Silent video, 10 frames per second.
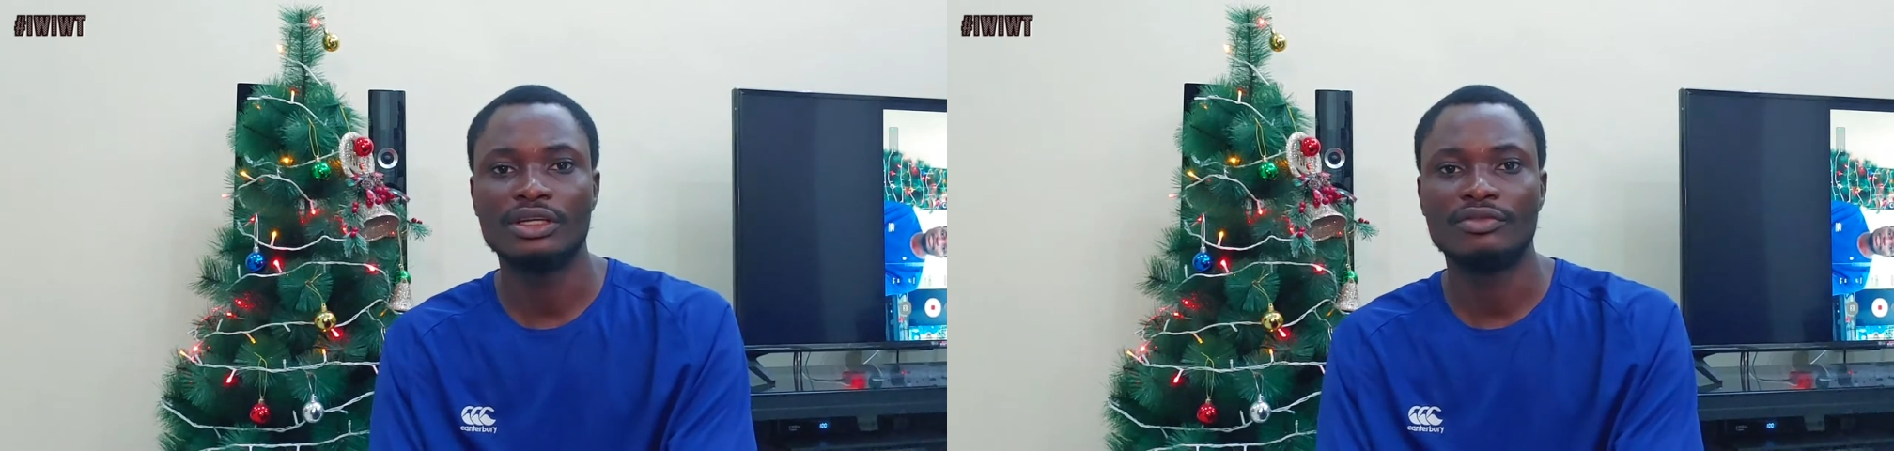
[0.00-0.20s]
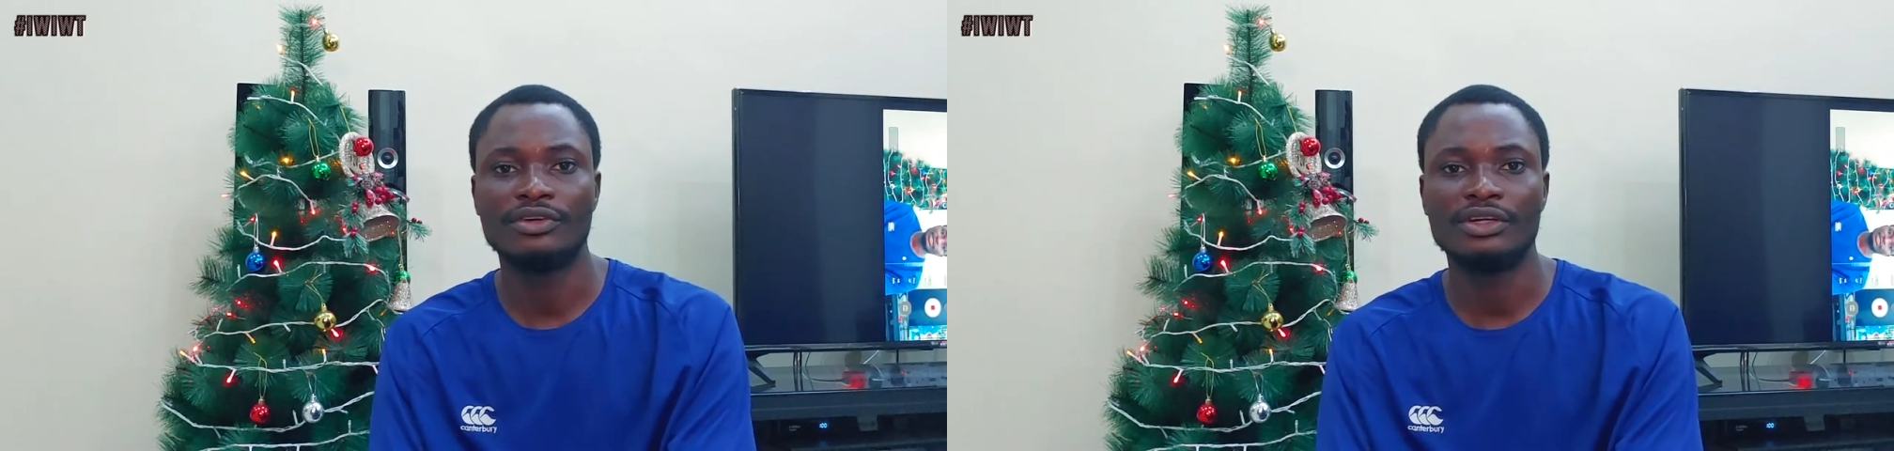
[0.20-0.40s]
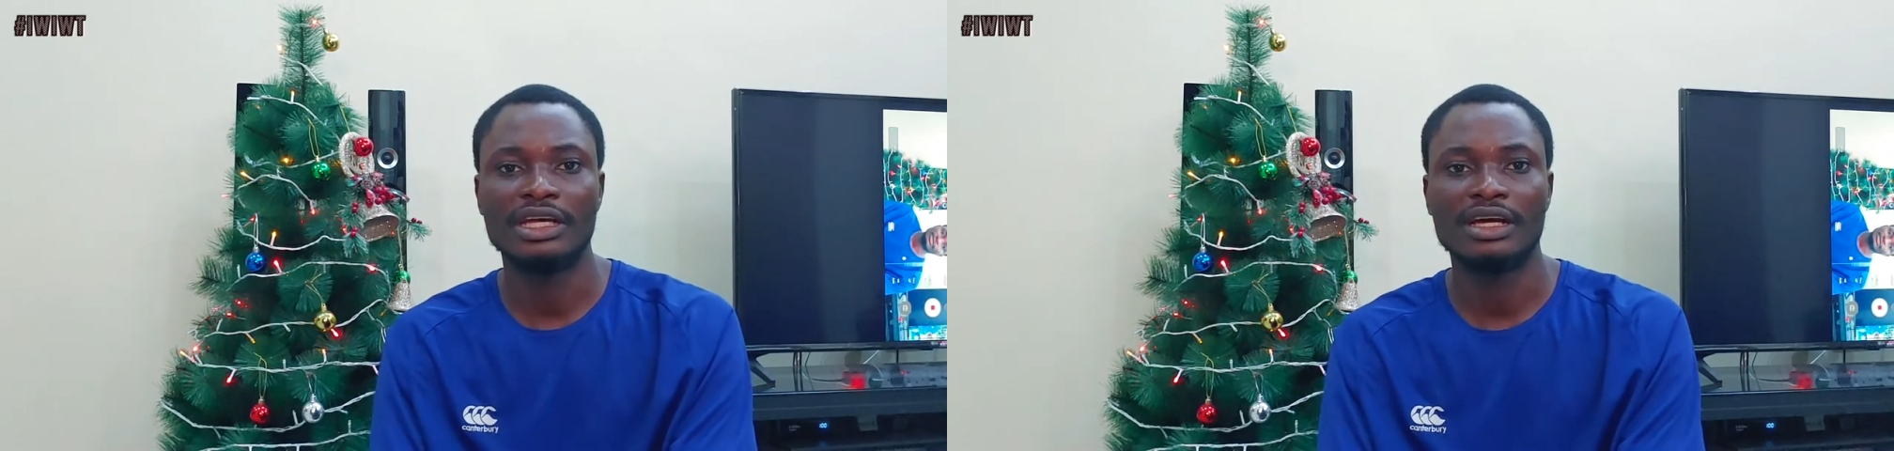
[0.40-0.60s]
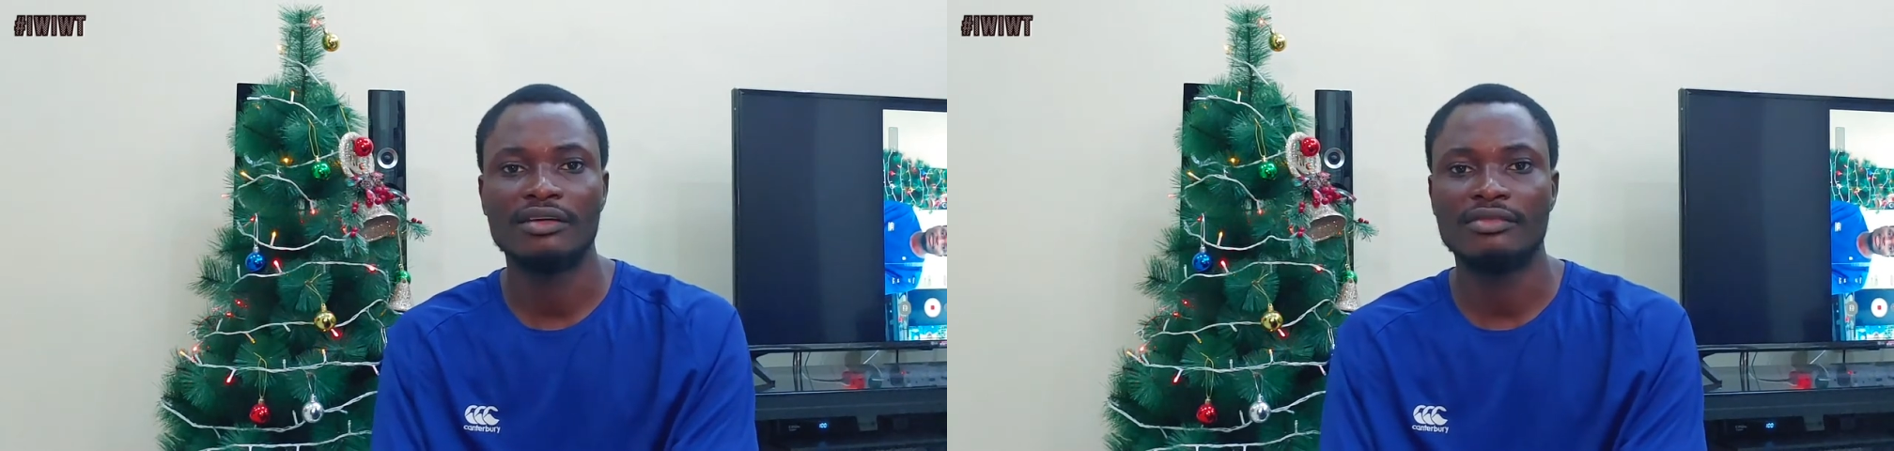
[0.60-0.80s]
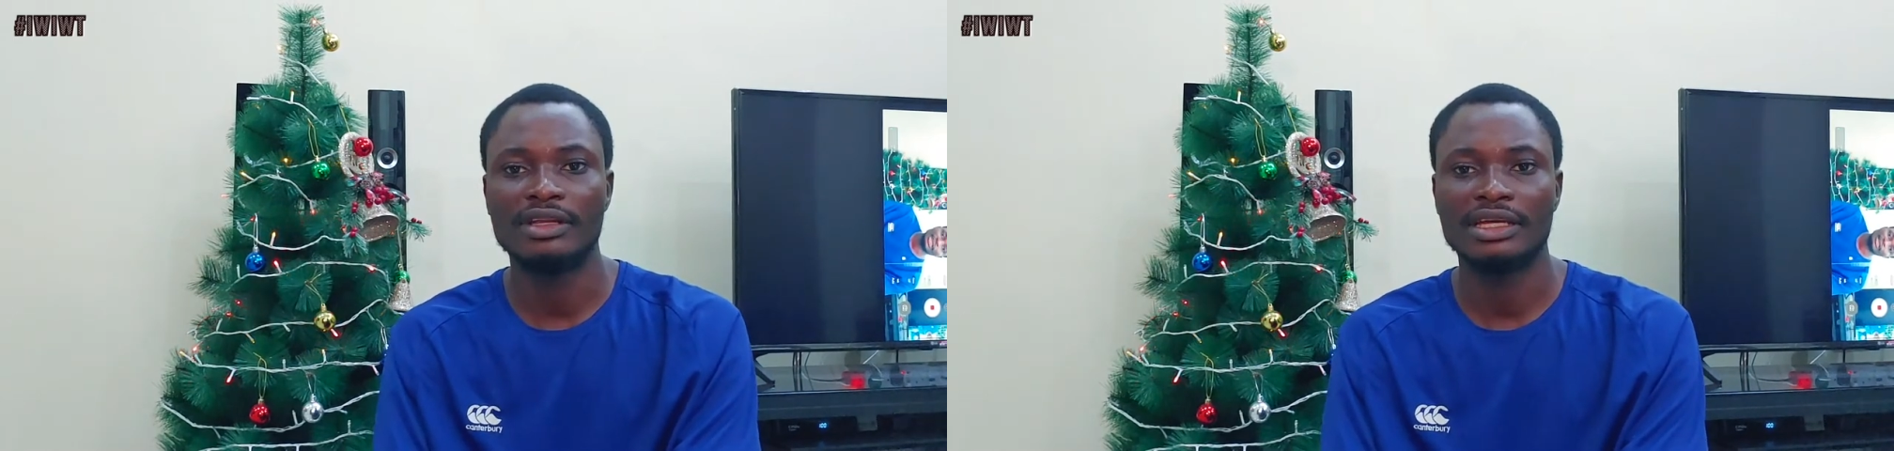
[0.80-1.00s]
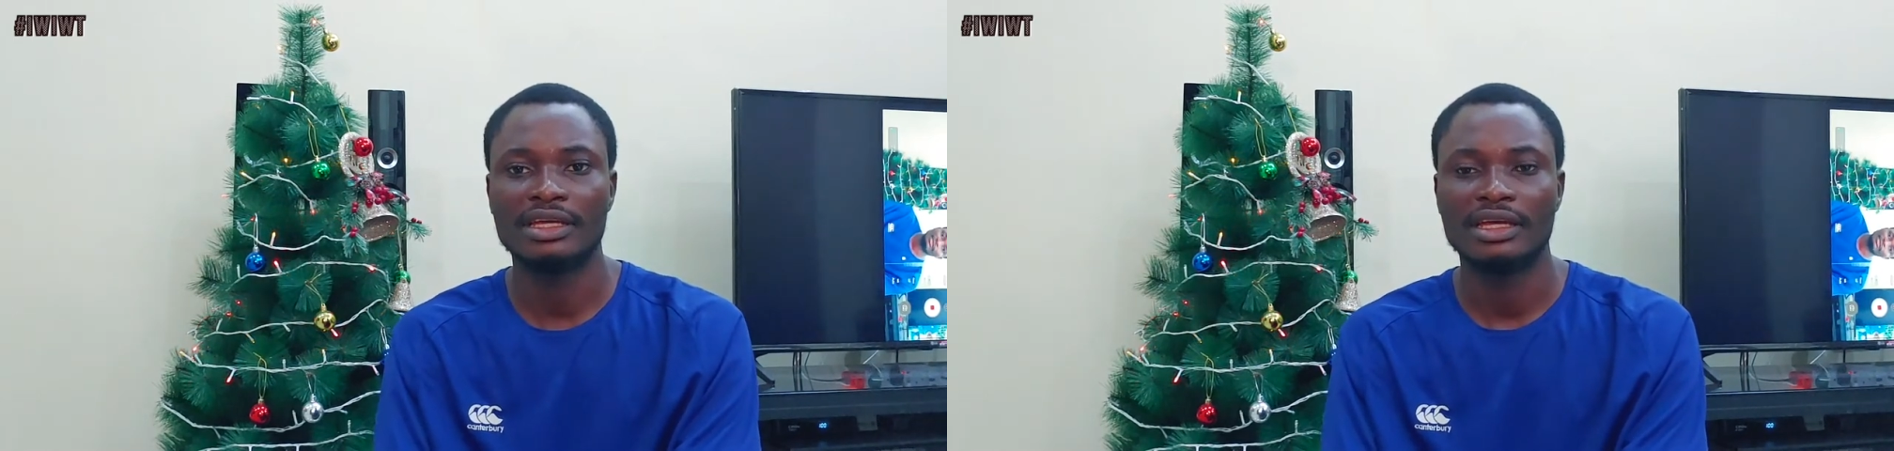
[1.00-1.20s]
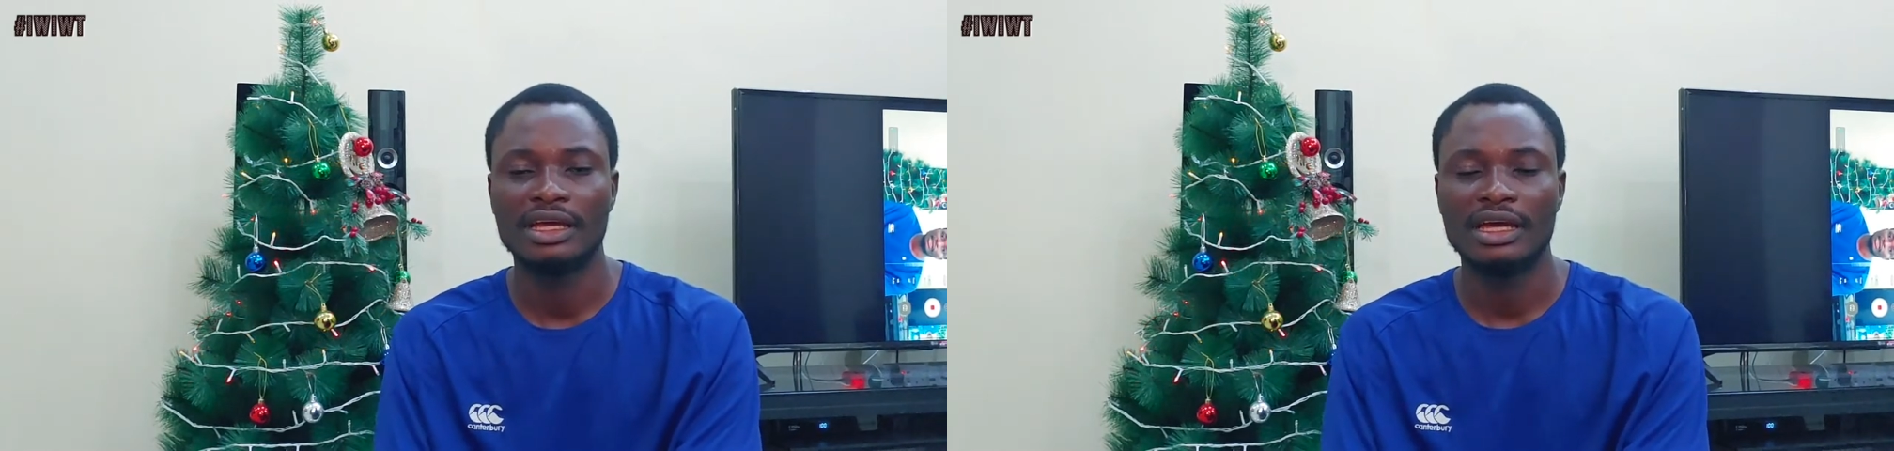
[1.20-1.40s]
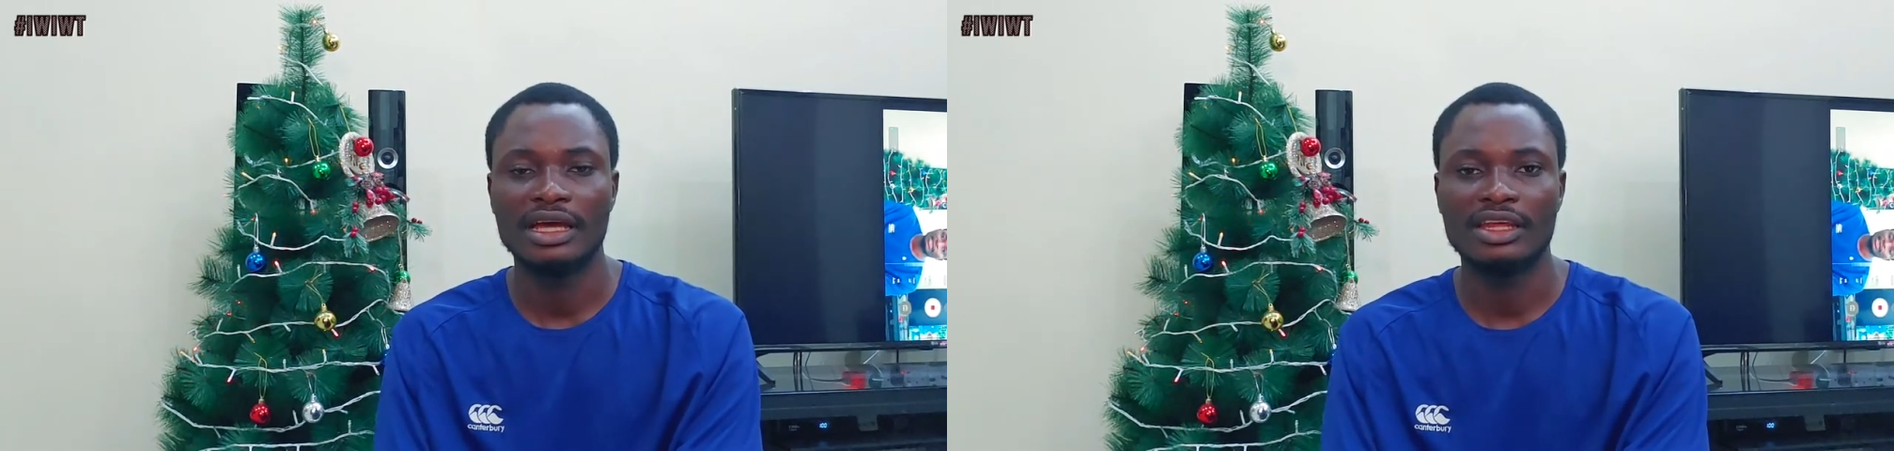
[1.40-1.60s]
if you really have like
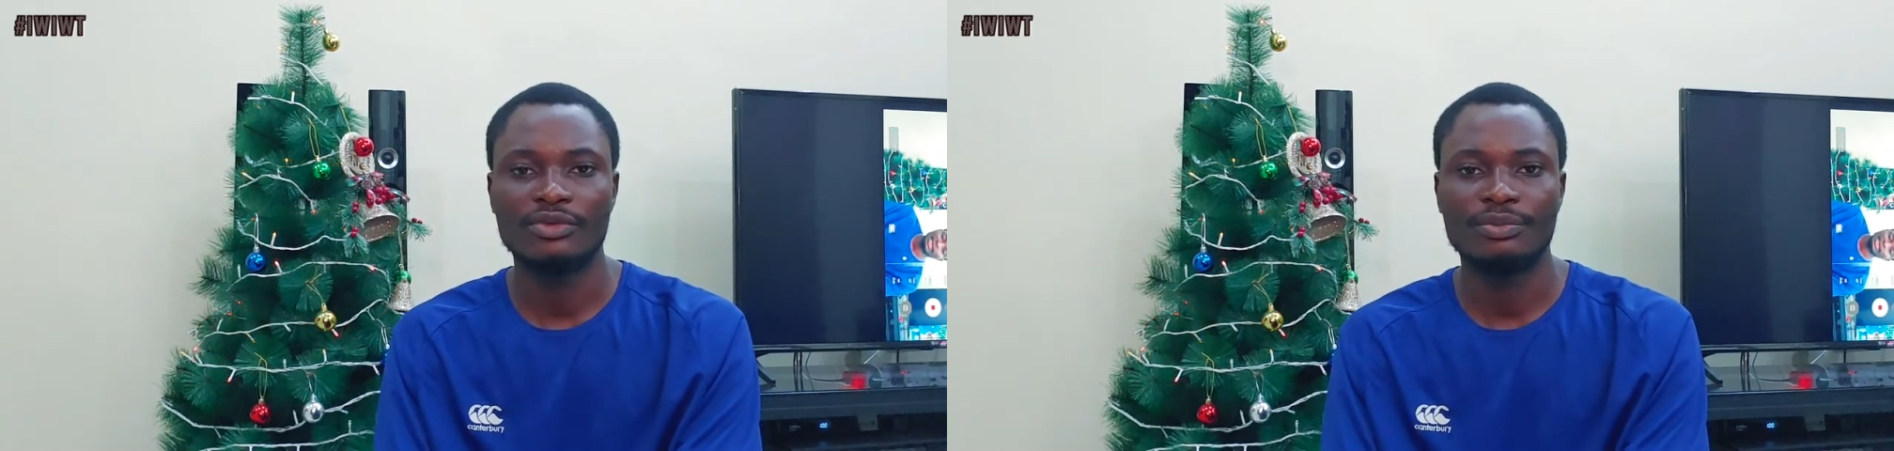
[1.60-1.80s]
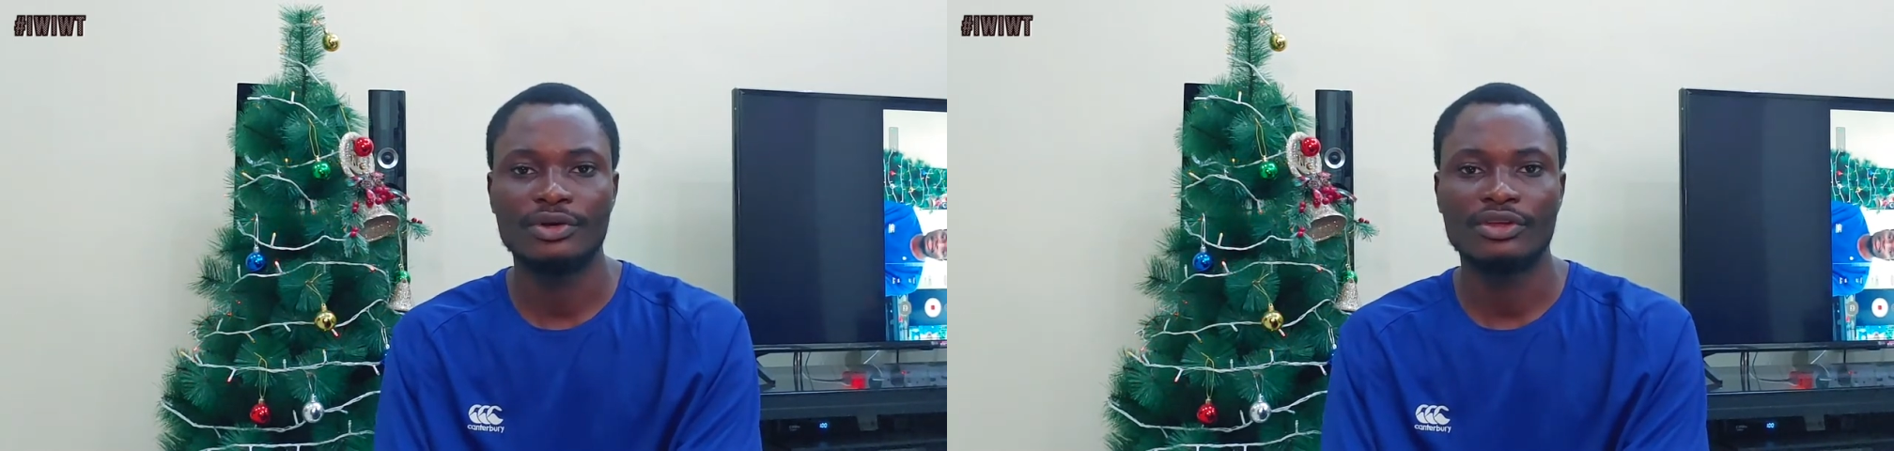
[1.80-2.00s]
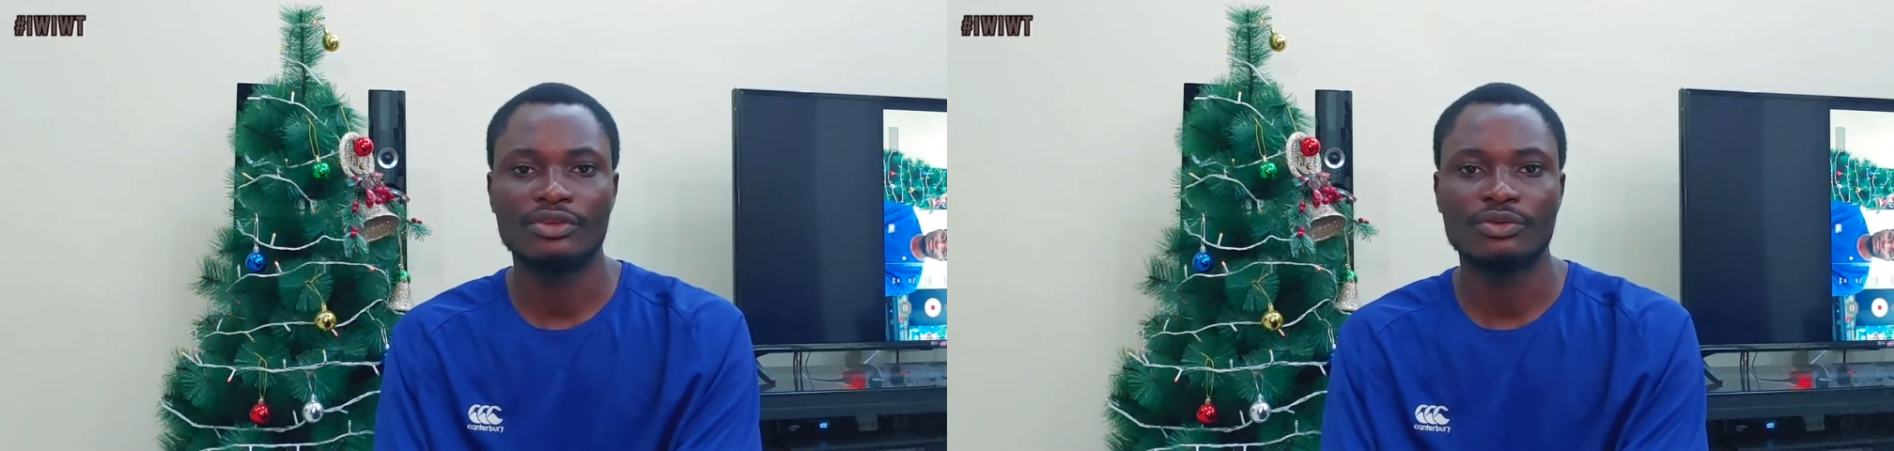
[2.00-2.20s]
an experience,